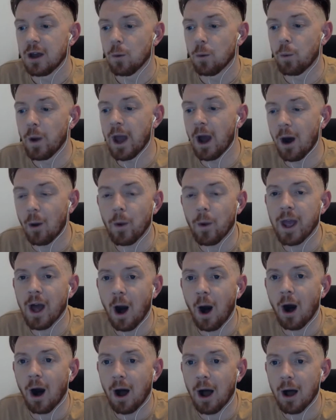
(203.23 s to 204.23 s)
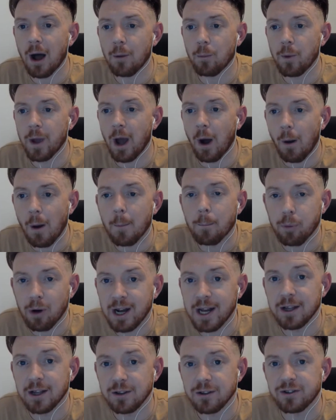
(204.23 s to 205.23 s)
We are a
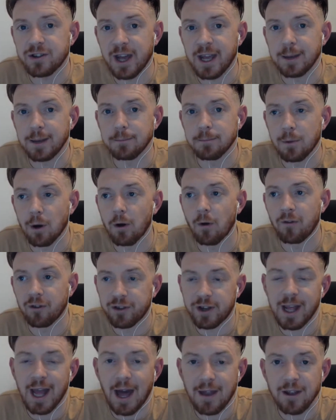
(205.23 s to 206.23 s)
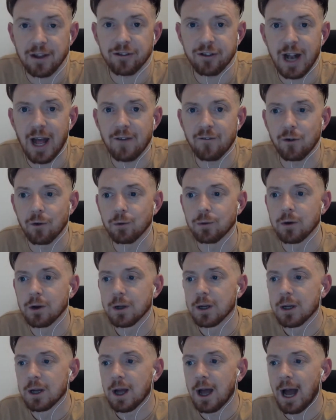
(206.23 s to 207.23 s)
brilliant team, obviously at this level,
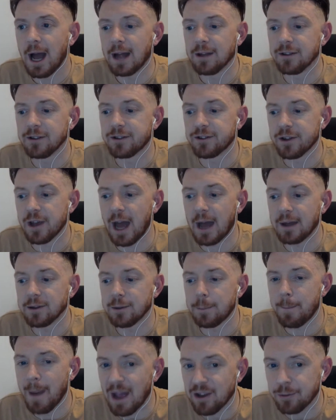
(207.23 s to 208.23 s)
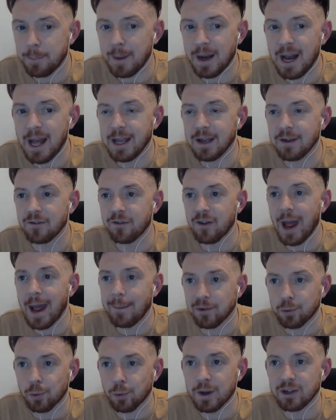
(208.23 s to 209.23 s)
and best believe
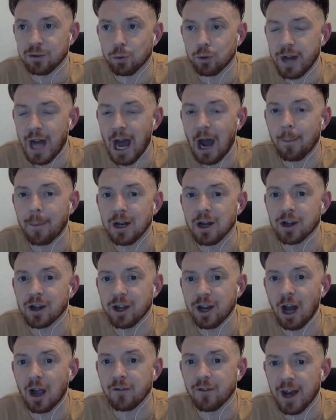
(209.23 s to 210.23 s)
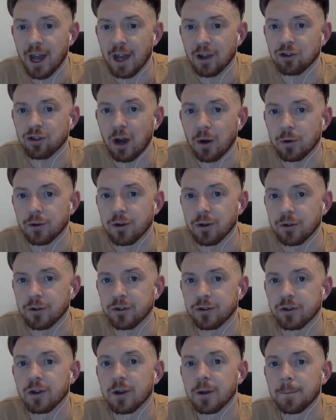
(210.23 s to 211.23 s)
Ipswich will now be looking over their
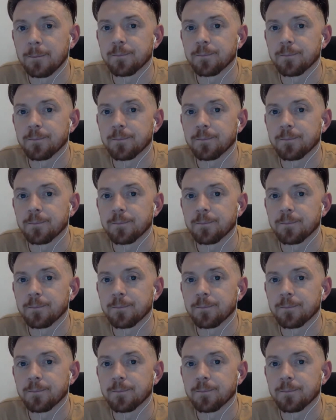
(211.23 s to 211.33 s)
shoulders.